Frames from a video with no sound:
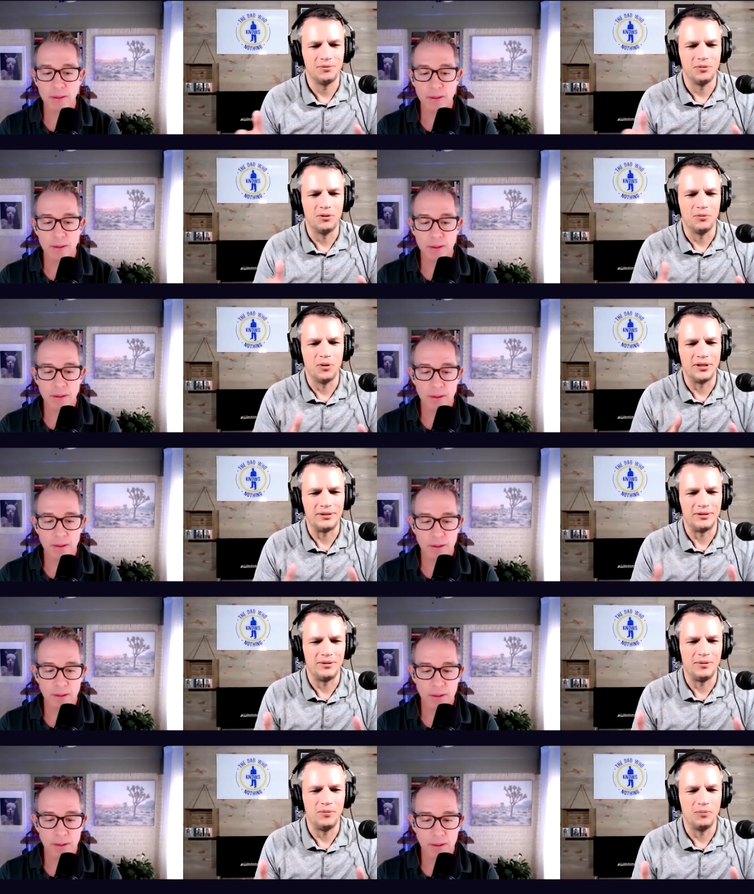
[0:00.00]
Speaker 1: What what
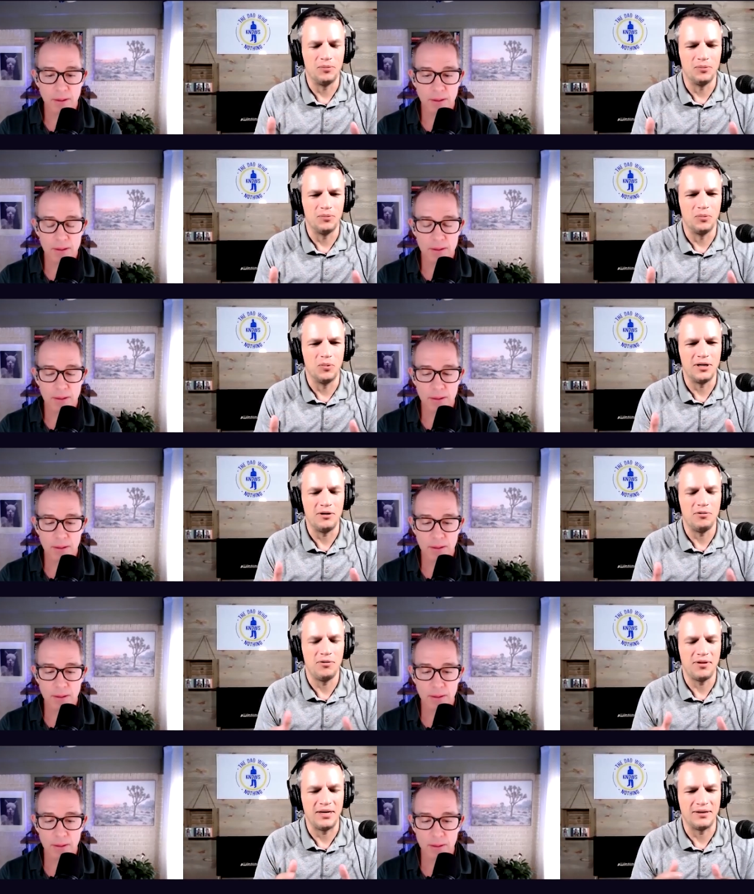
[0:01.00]
what do
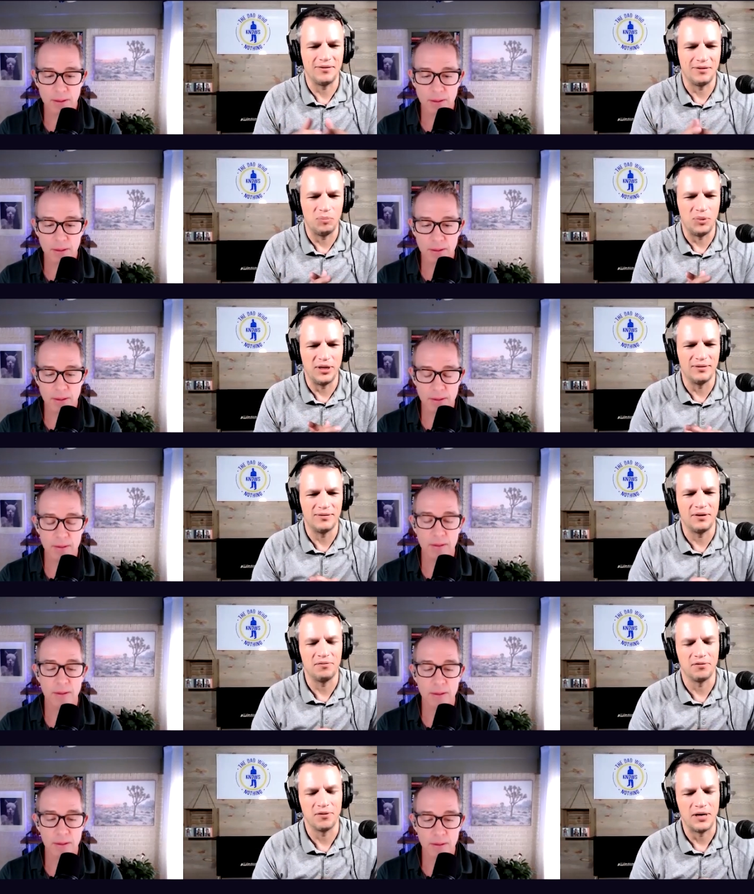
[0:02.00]
you think is the
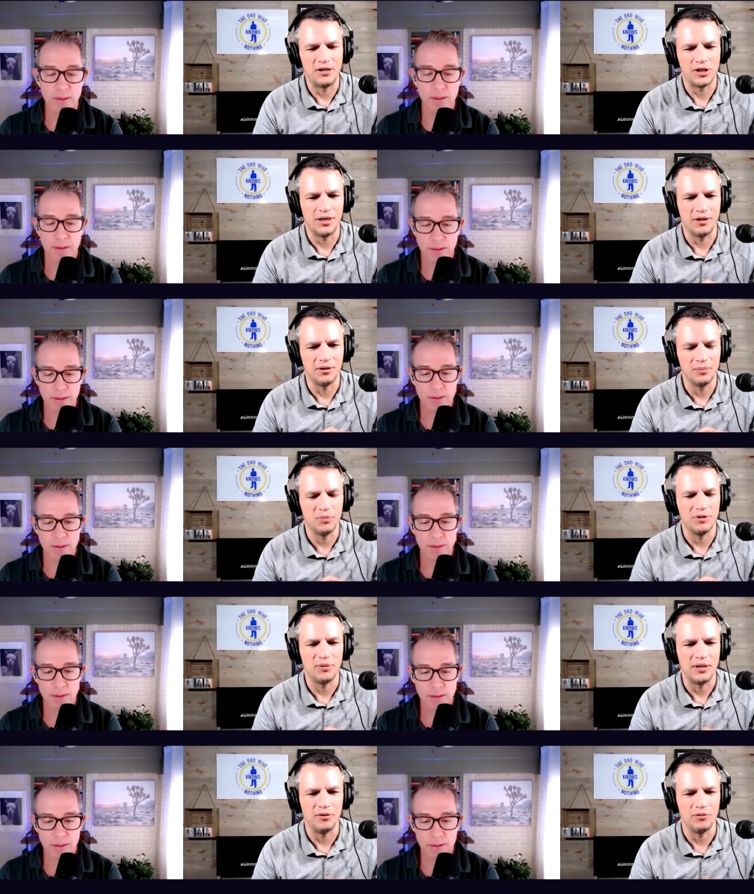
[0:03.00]
biggest differentiator
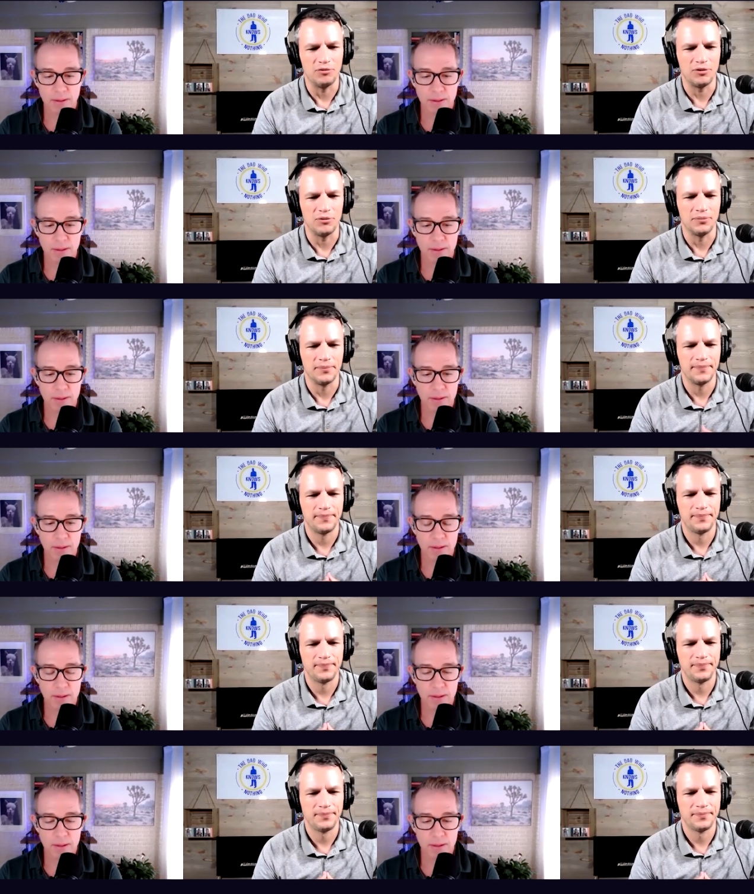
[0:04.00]
between those two?
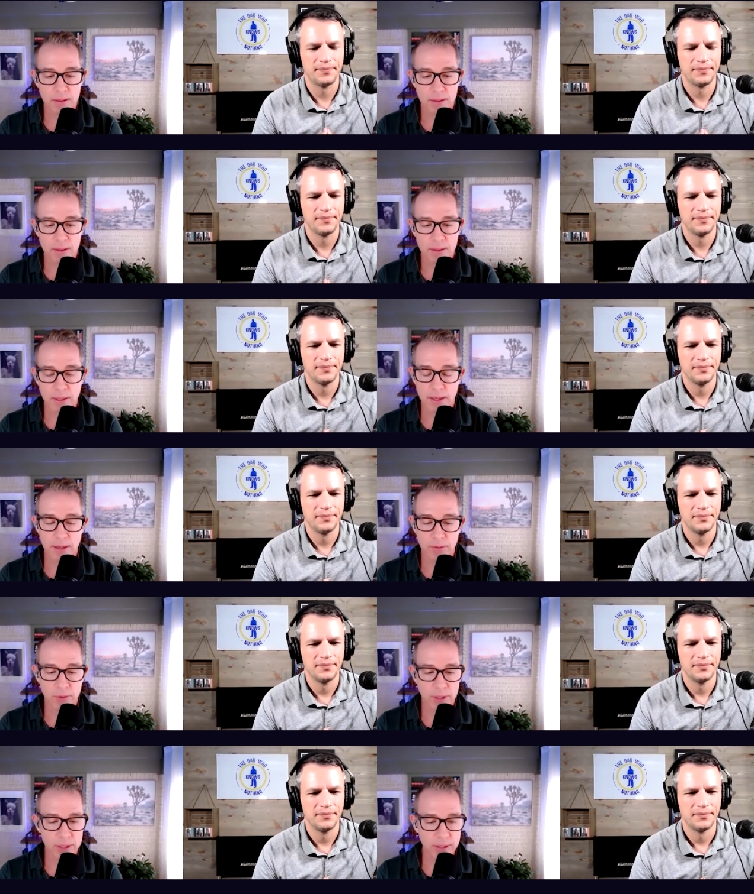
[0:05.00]
Speaker 2: Yeah,
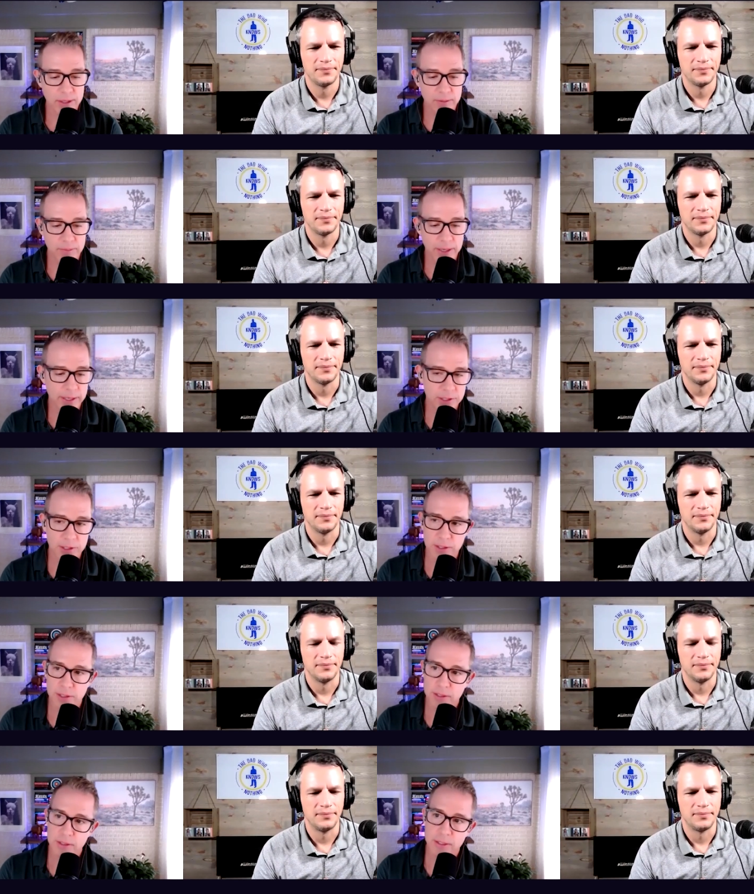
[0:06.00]
well, I think a
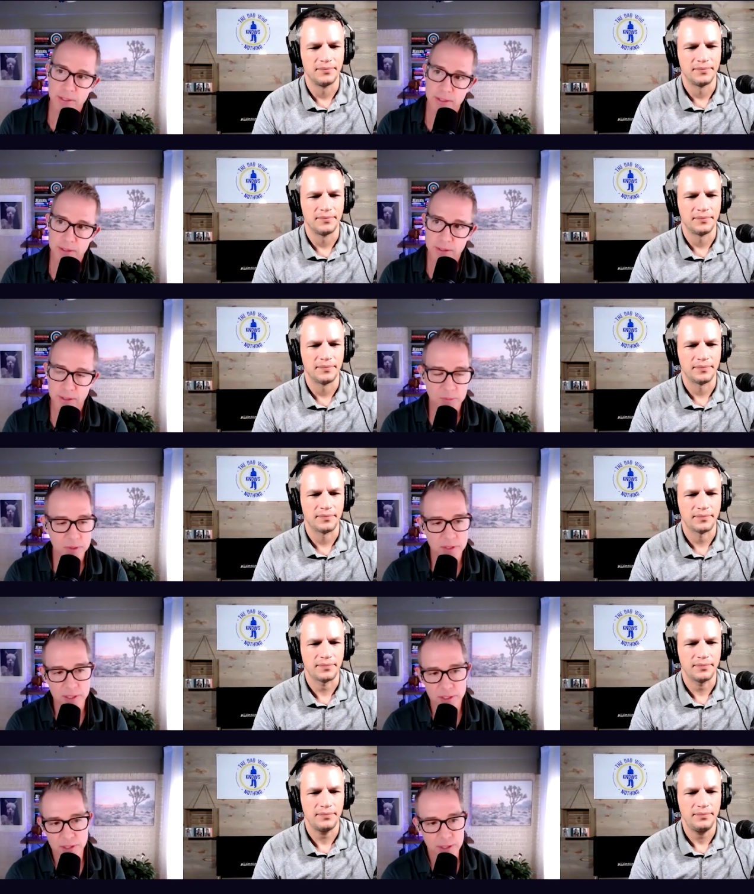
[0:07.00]
manager is a
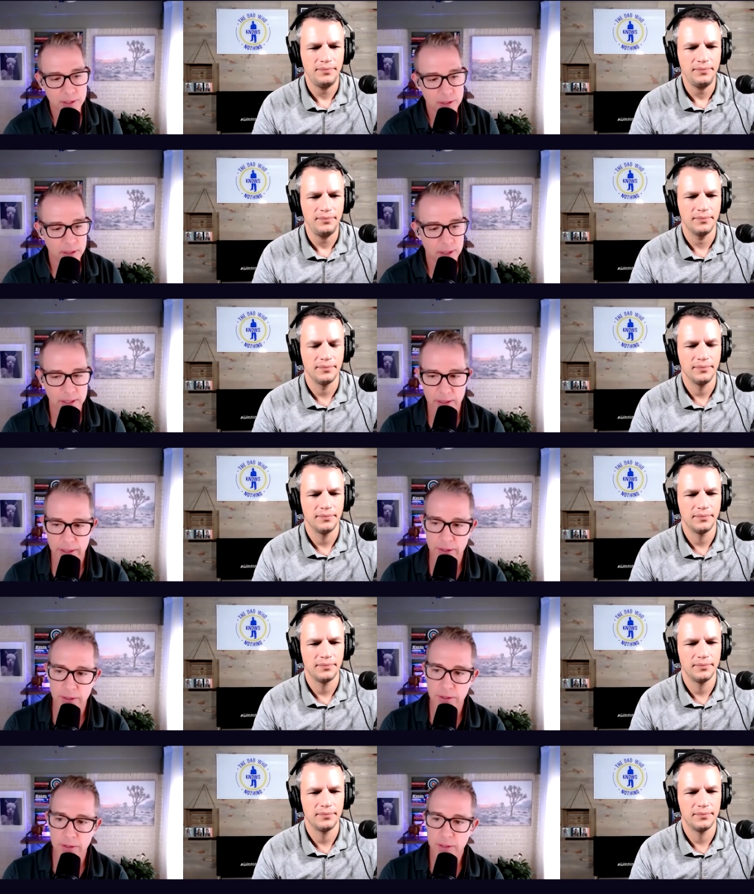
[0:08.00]
position and
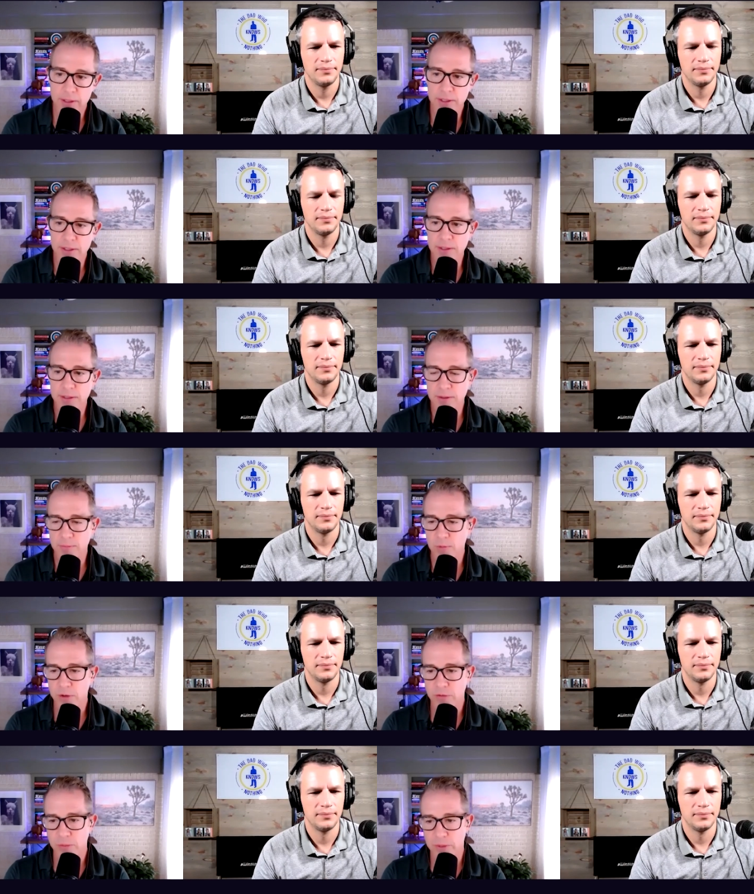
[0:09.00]
leader is
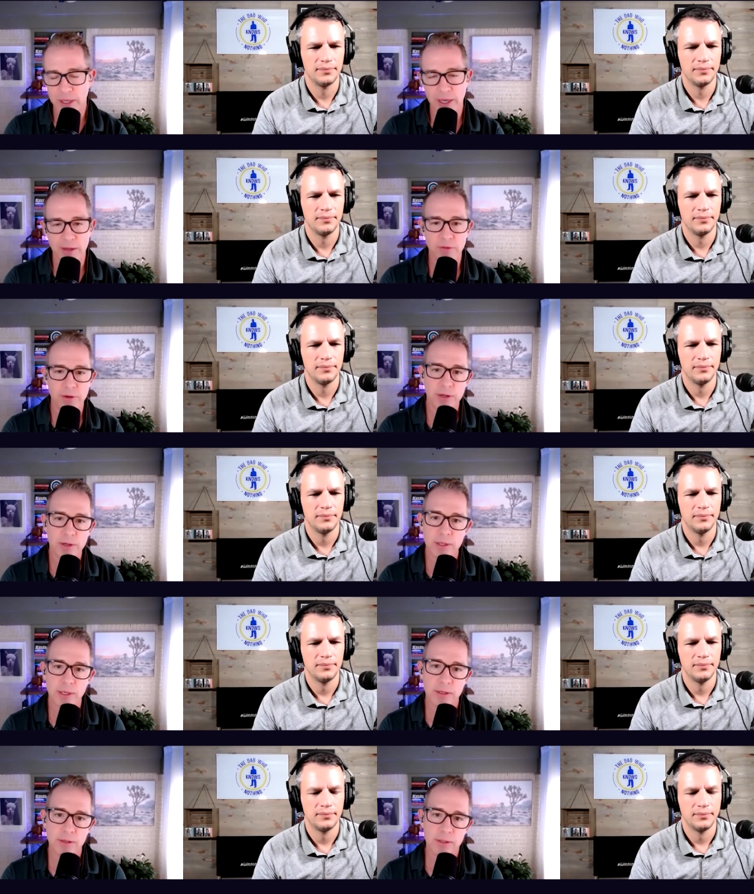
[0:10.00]
more of a behavior. You know,